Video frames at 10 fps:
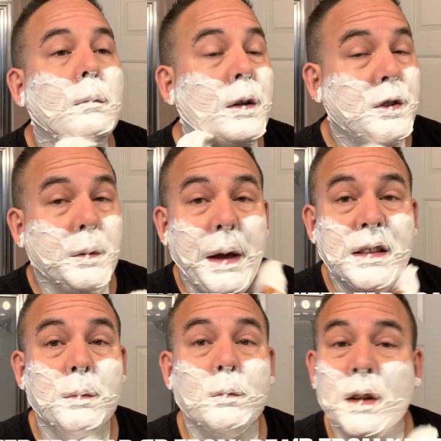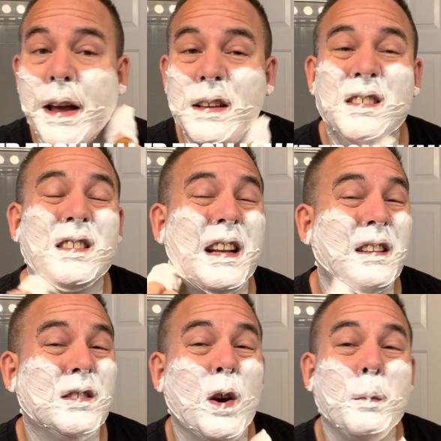she made some nice scented
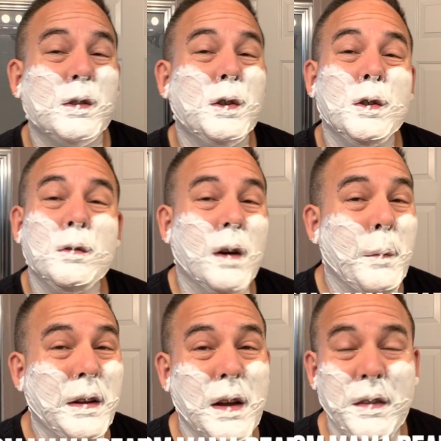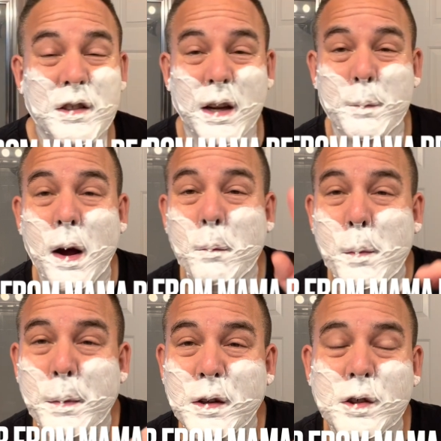soaps too. I mean, definitely check them out.
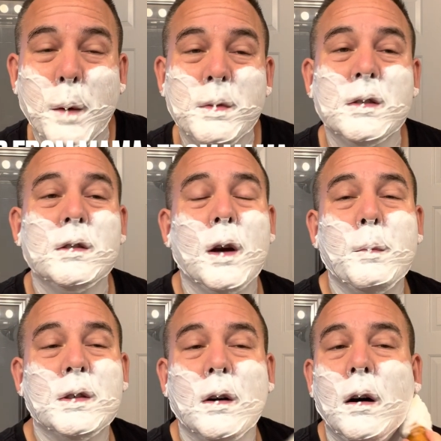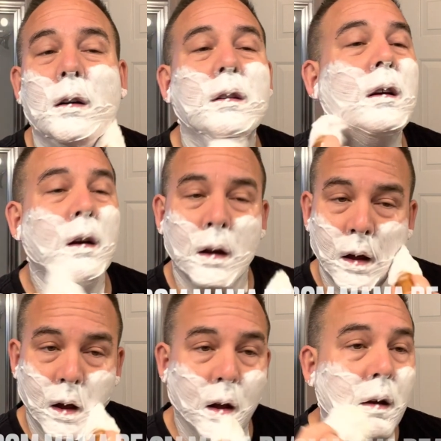Mama Bear Soaps on,
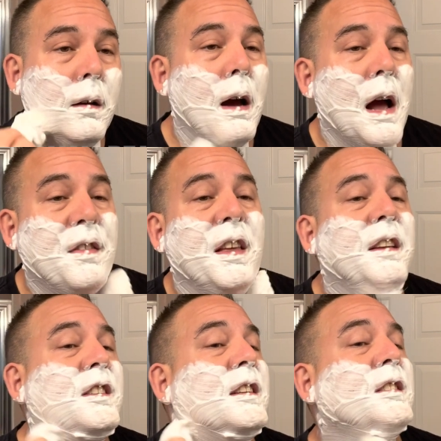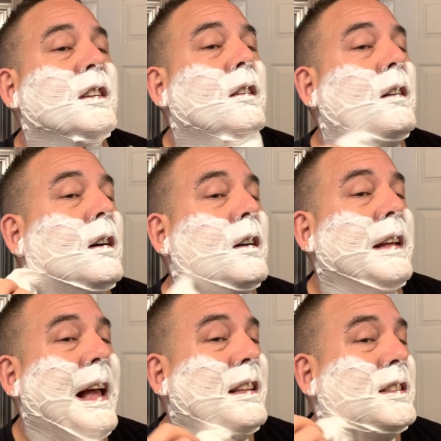I think she's still
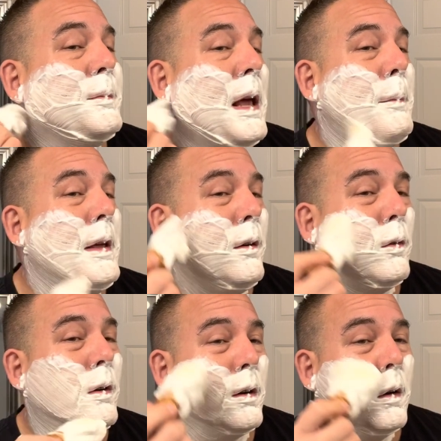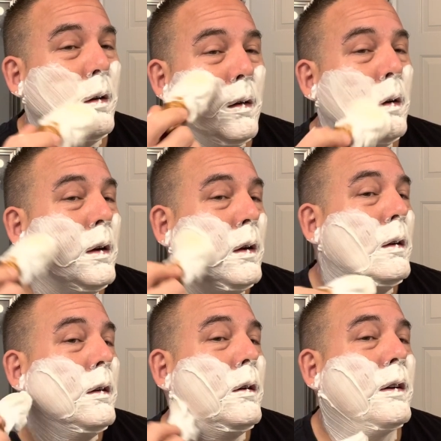on Etsy maybe, or
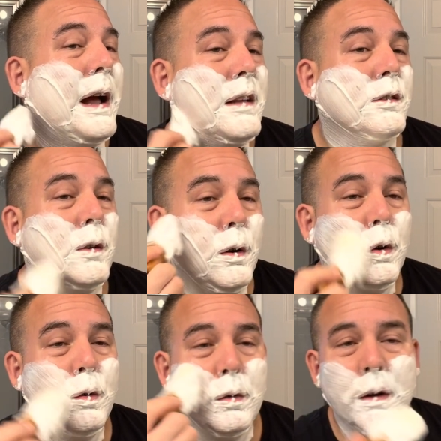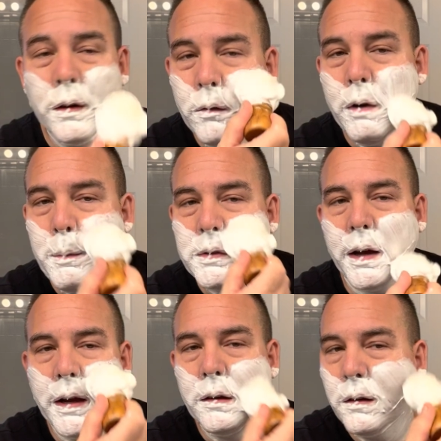has her own
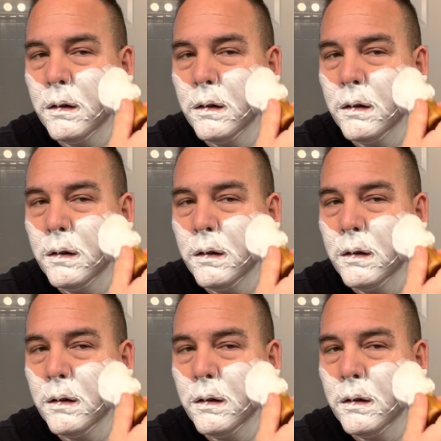website.